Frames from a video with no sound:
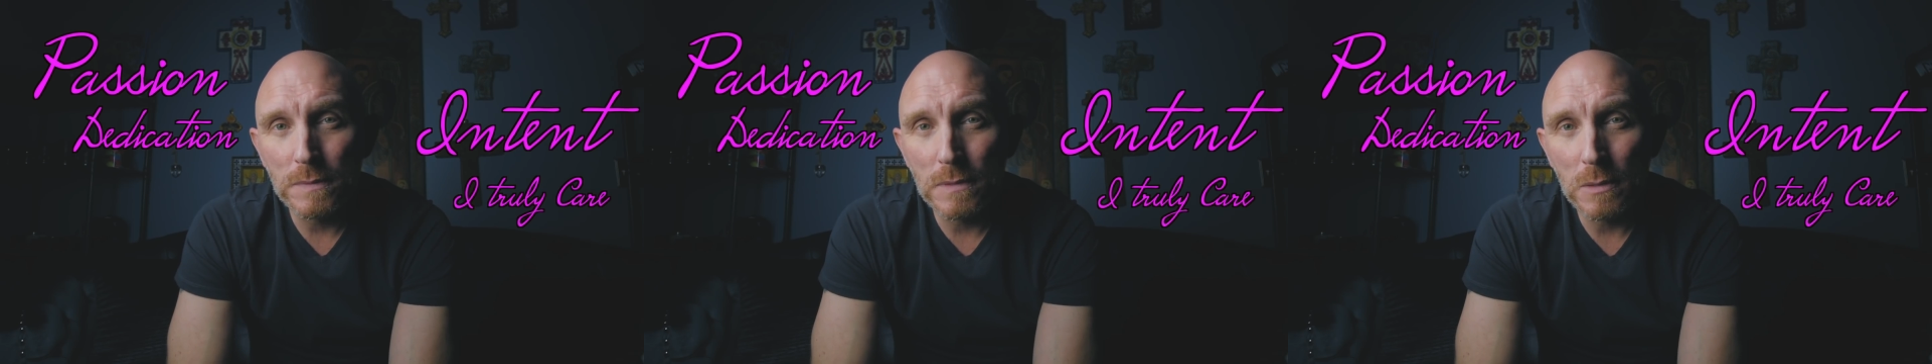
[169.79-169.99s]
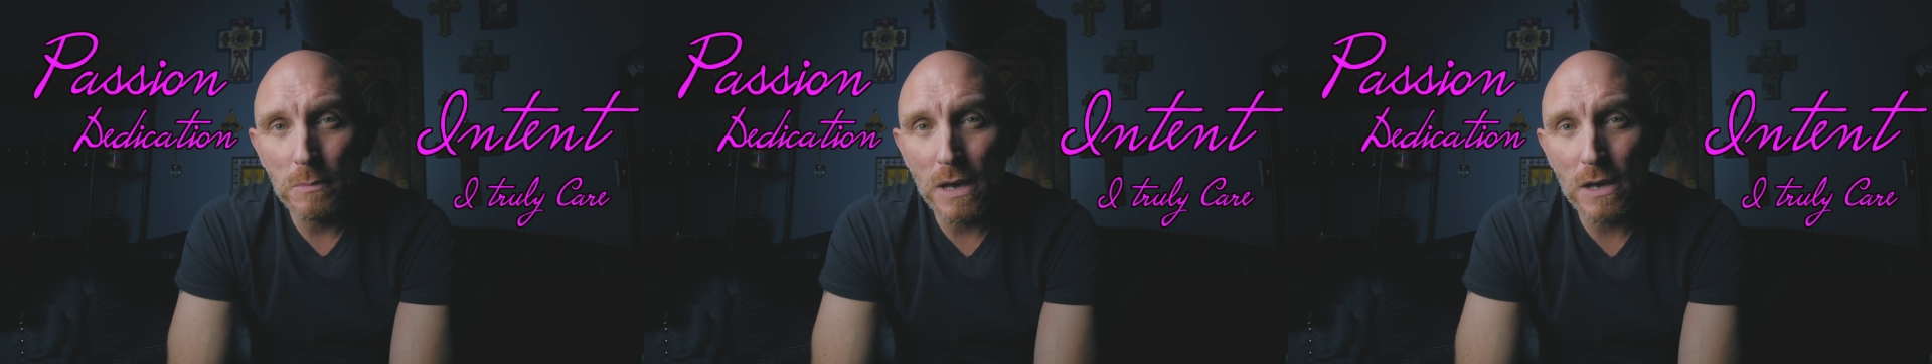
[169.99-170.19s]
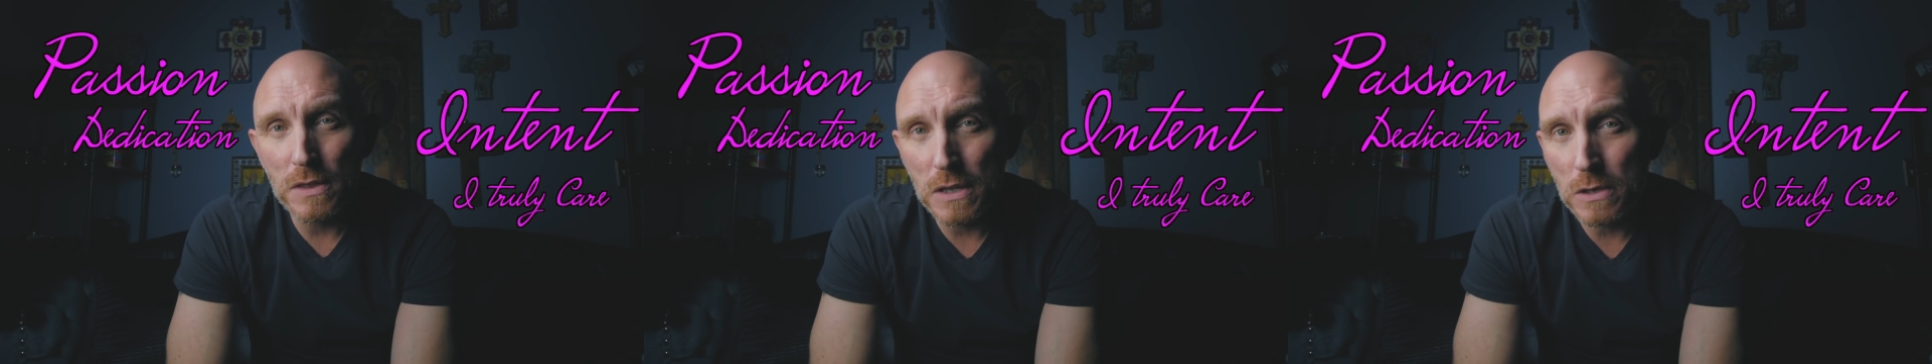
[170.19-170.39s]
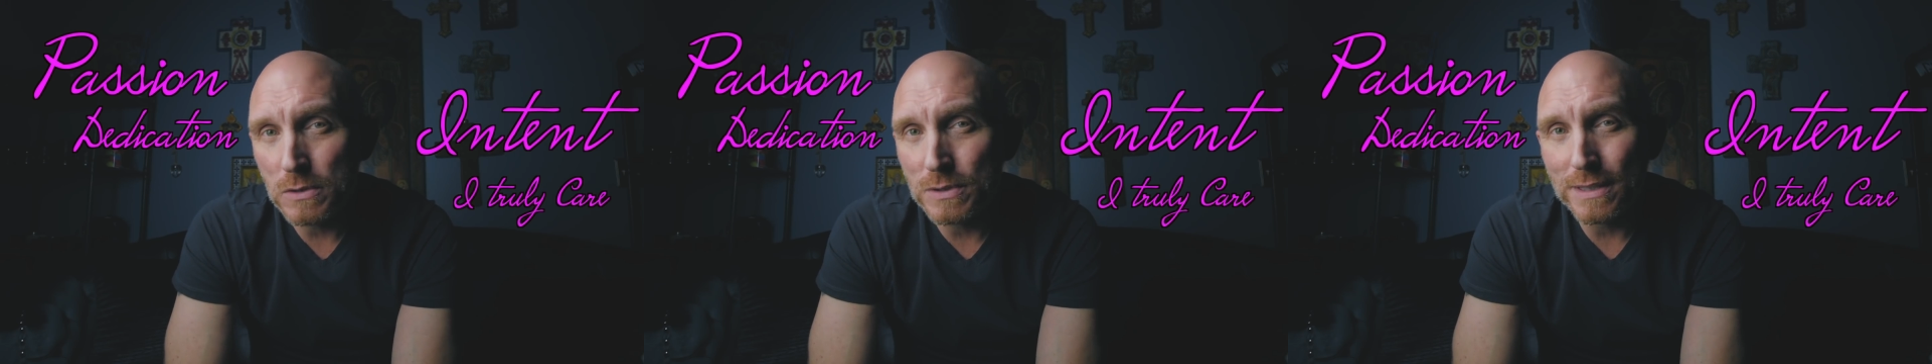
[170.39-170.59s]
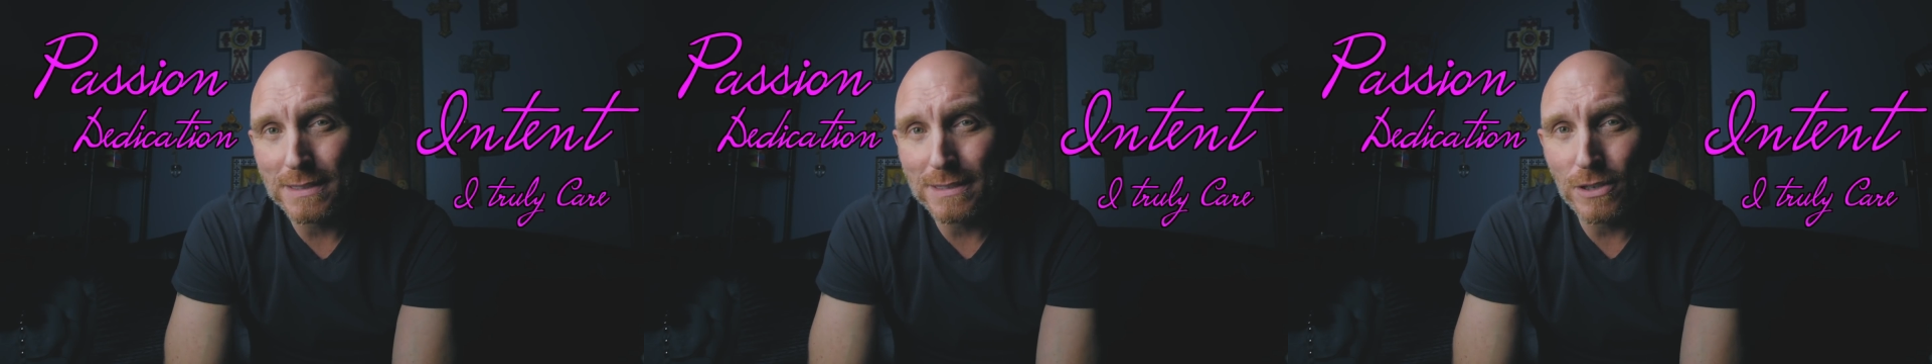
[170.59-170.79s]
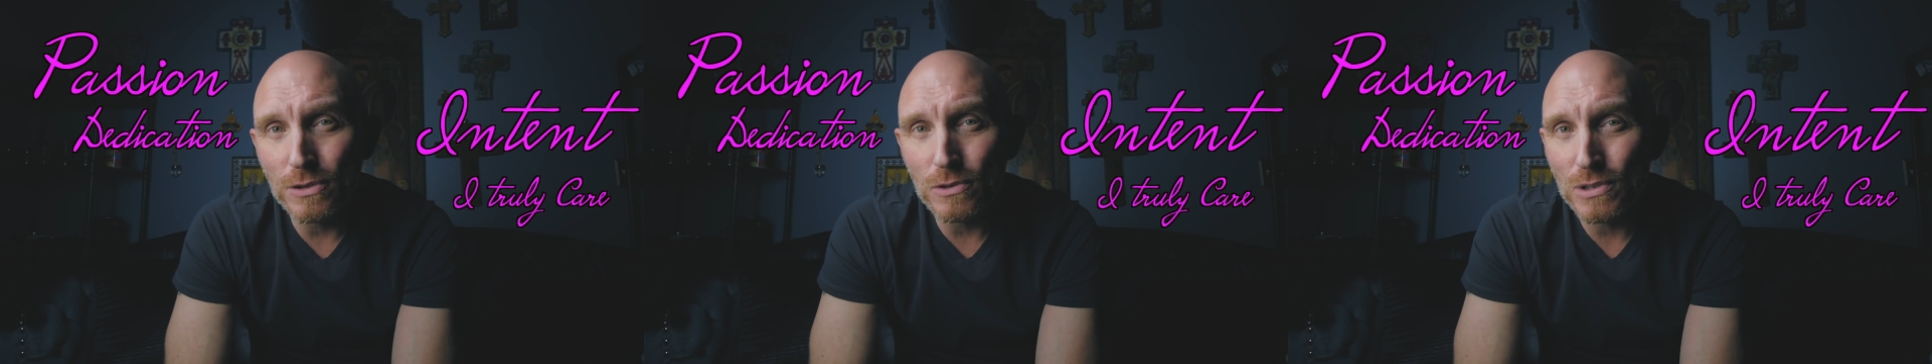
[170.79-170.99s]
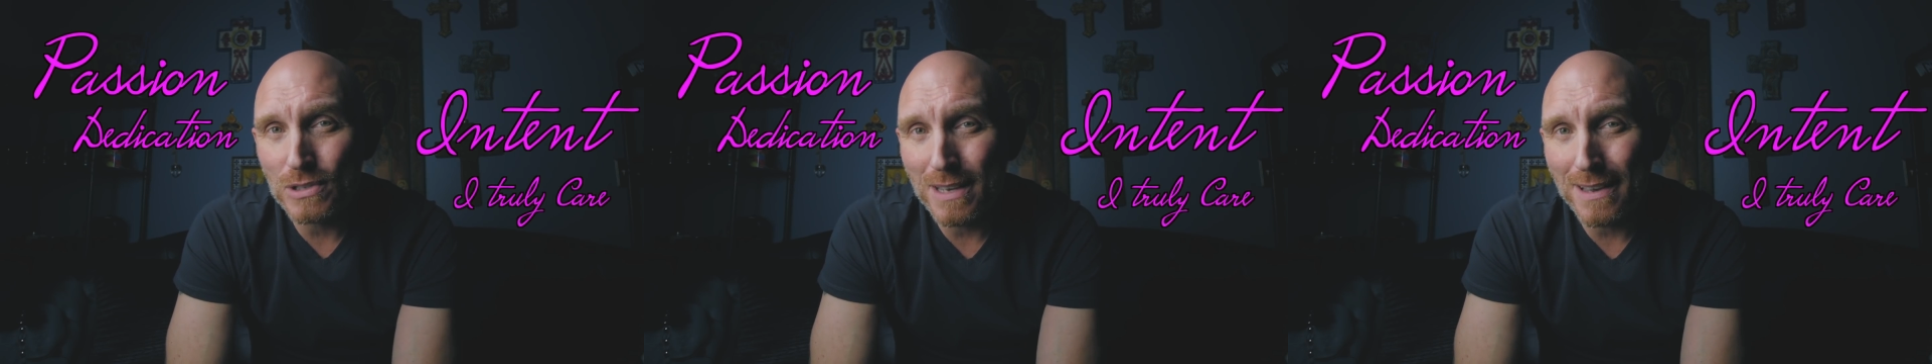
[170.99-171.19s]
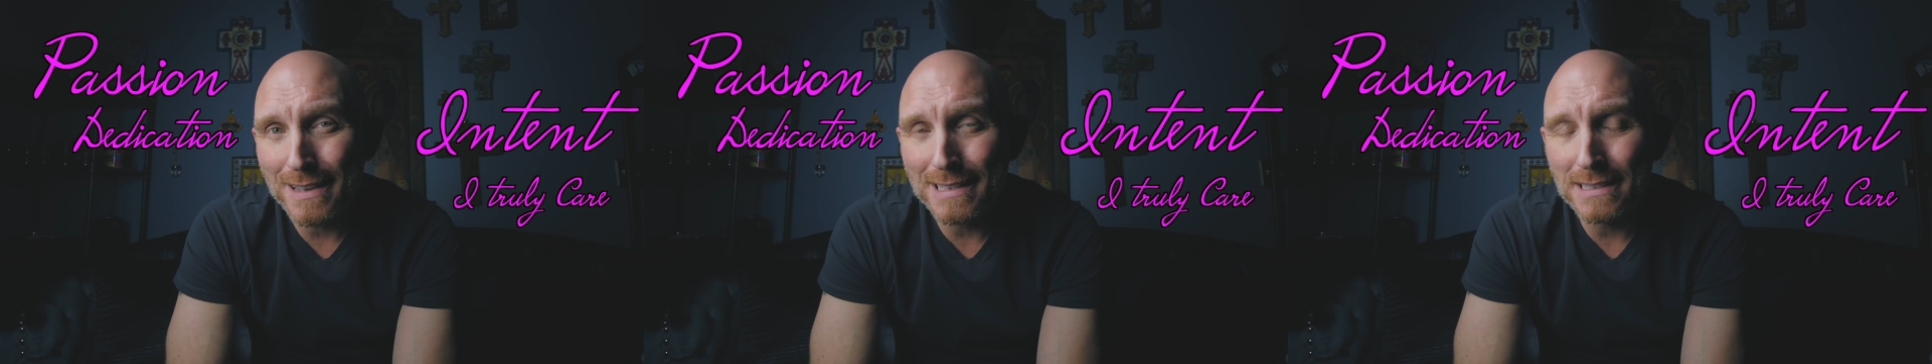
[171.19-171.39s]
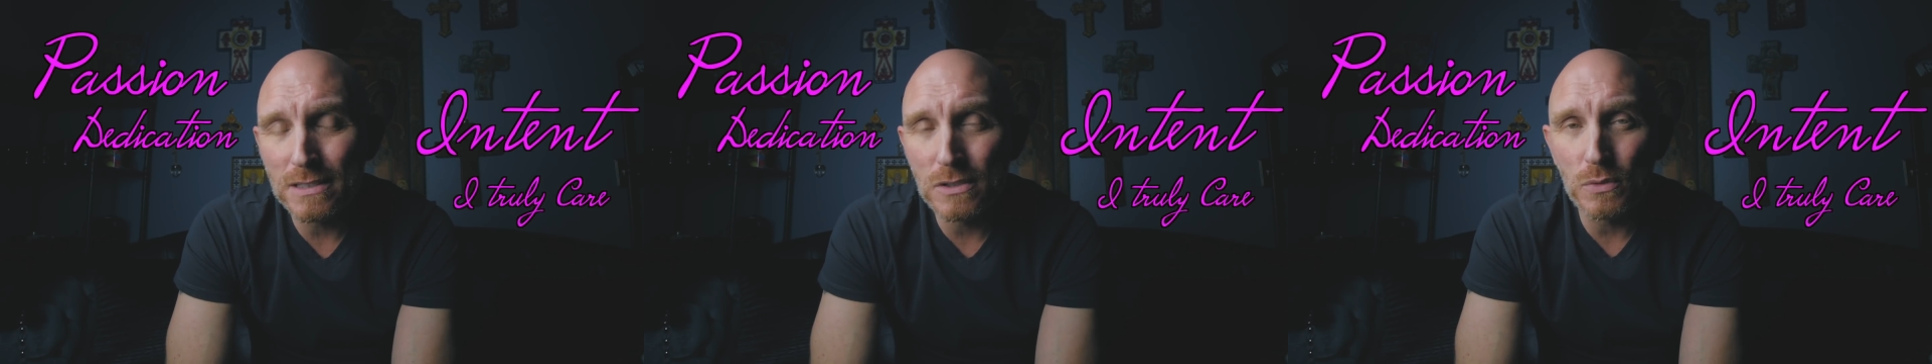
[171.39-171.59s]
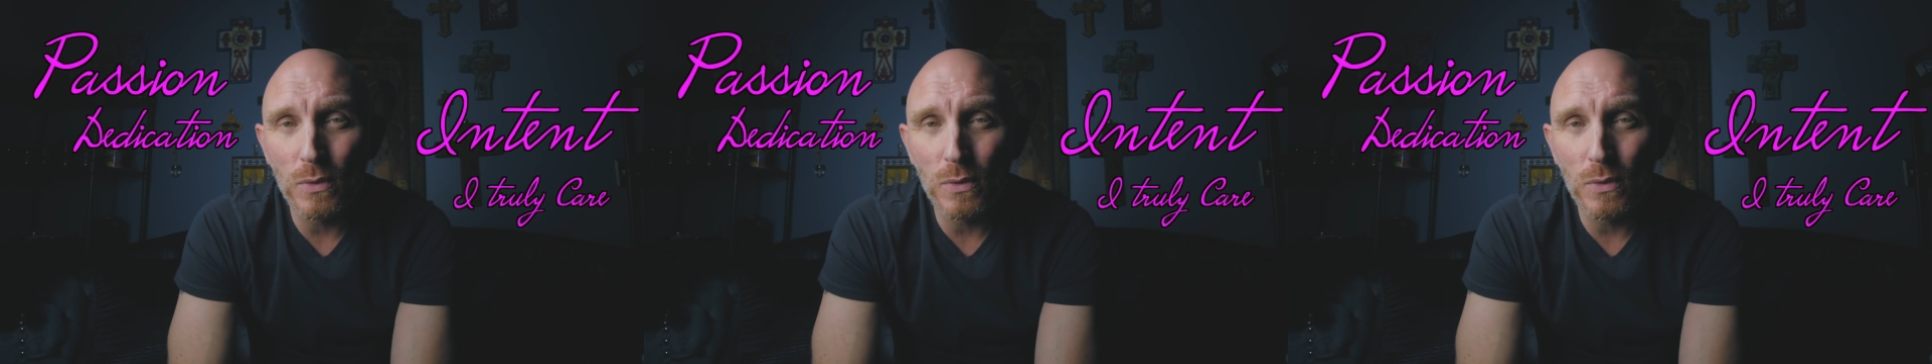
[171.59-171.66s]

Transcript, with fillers: about those on the other side as